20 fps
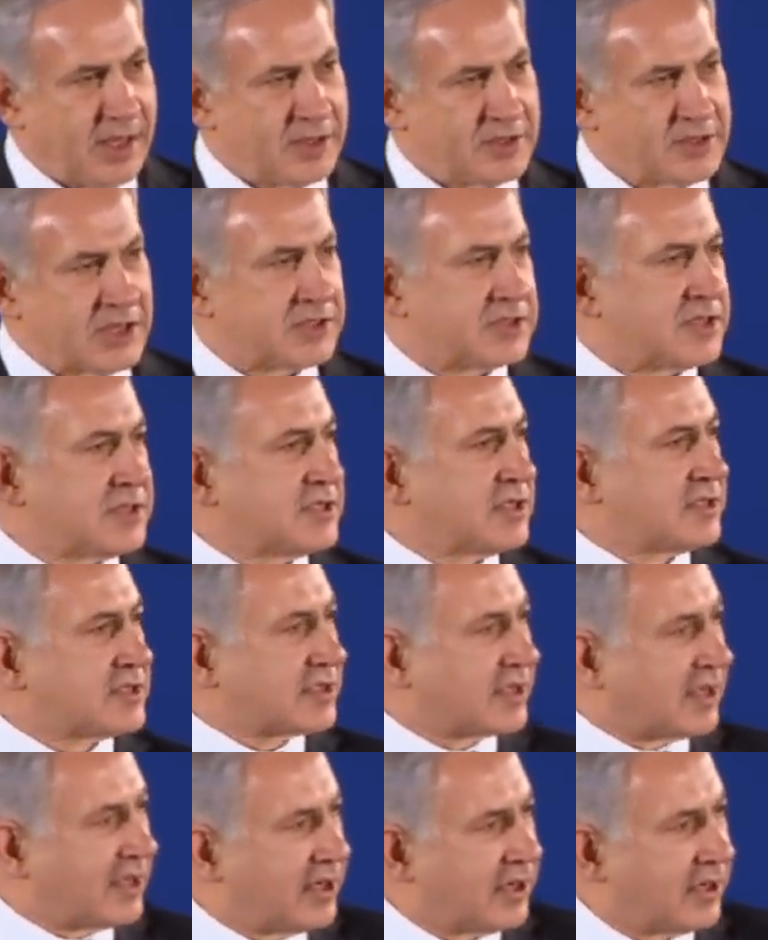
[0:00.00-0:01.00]
Just as it's
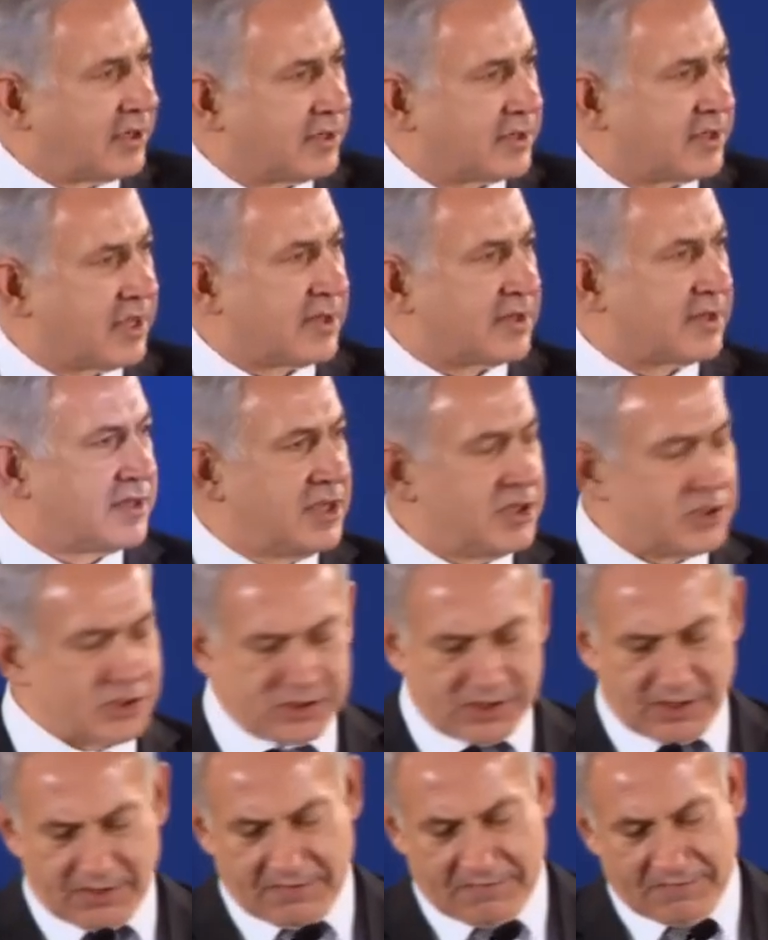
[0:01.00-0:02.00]
clear that these
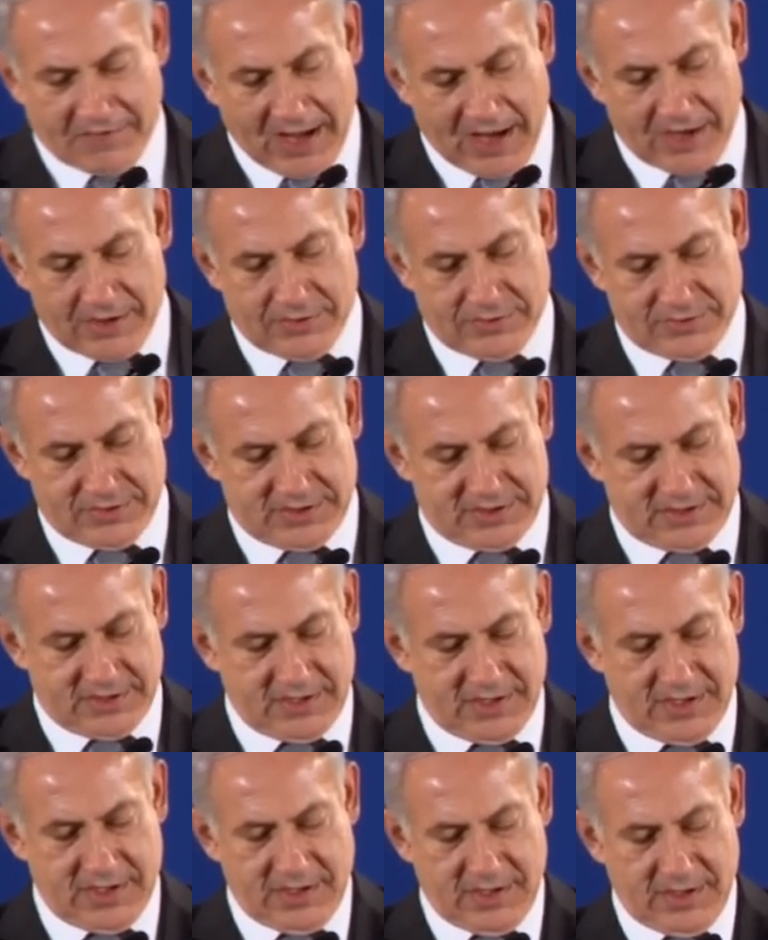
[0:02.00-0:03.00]
shared values
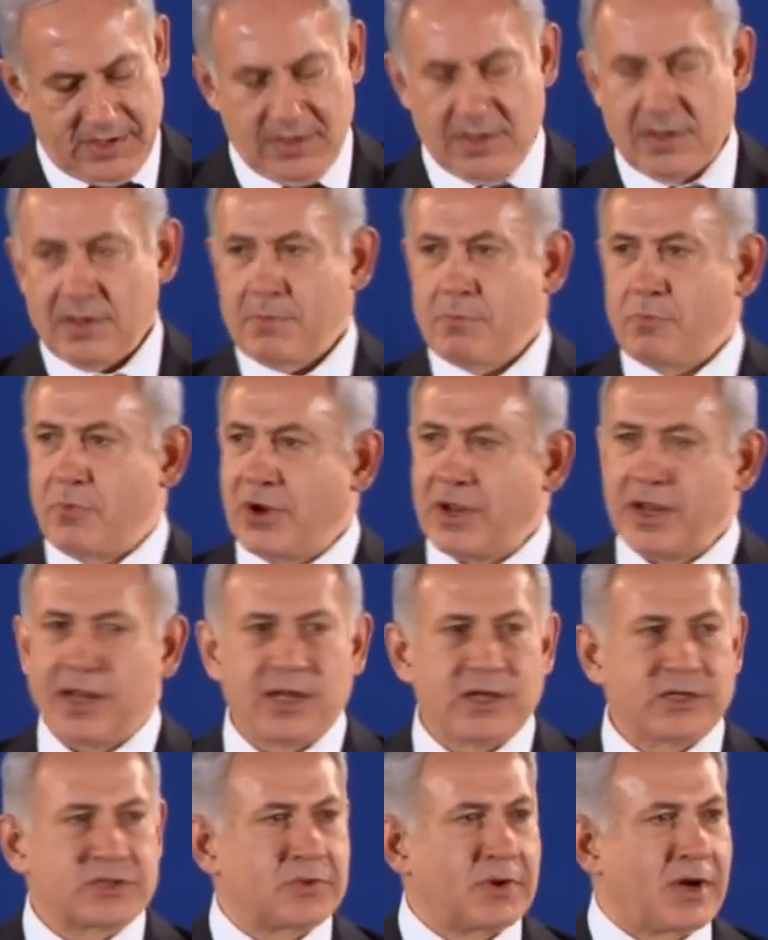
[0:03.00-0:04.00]

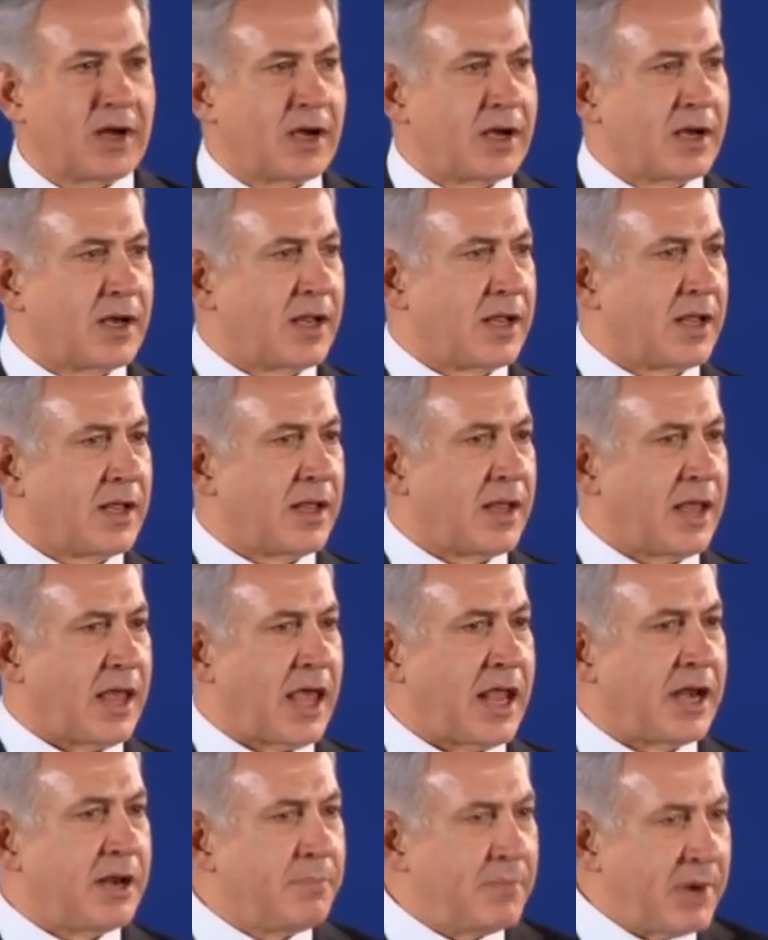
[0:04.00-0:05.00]
bring Israel
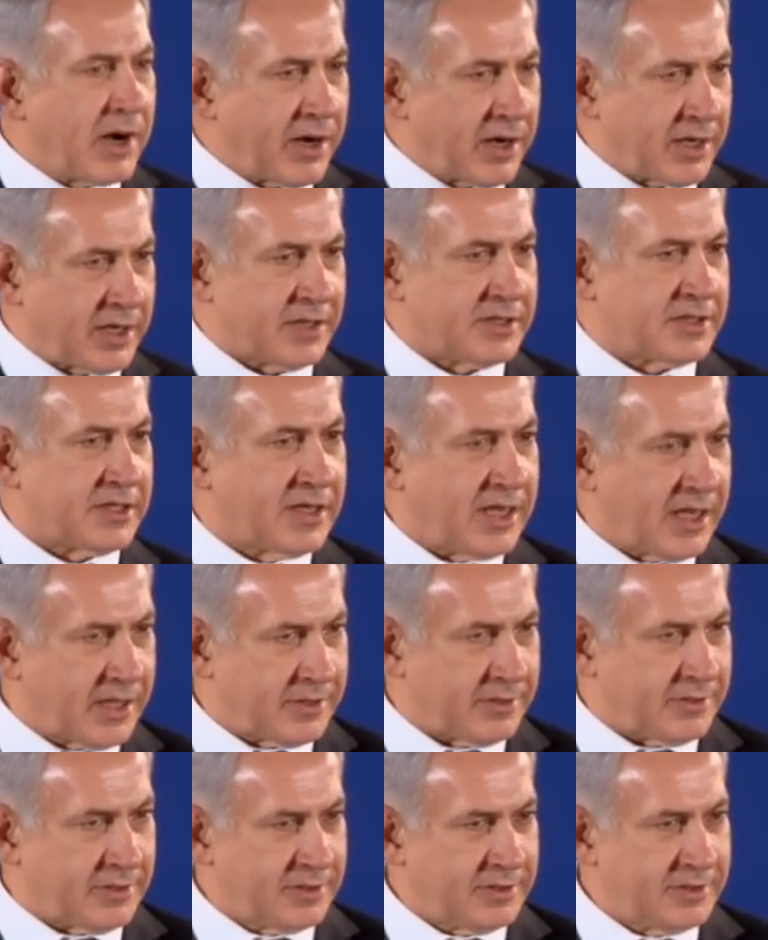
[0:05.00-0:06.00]
and America
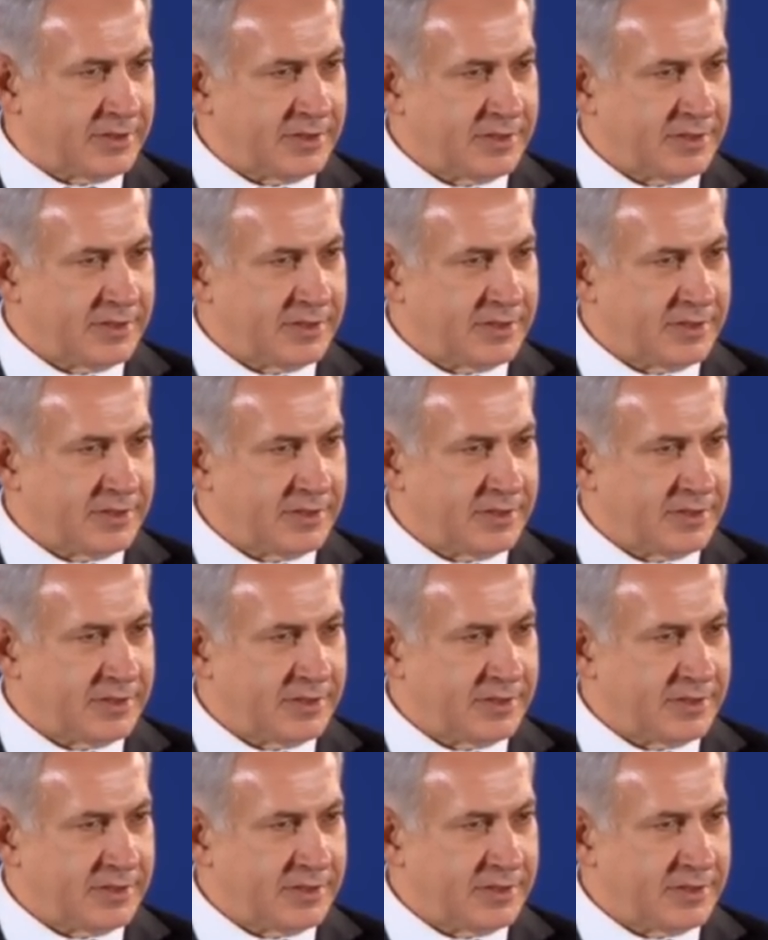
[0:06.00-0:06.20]
together.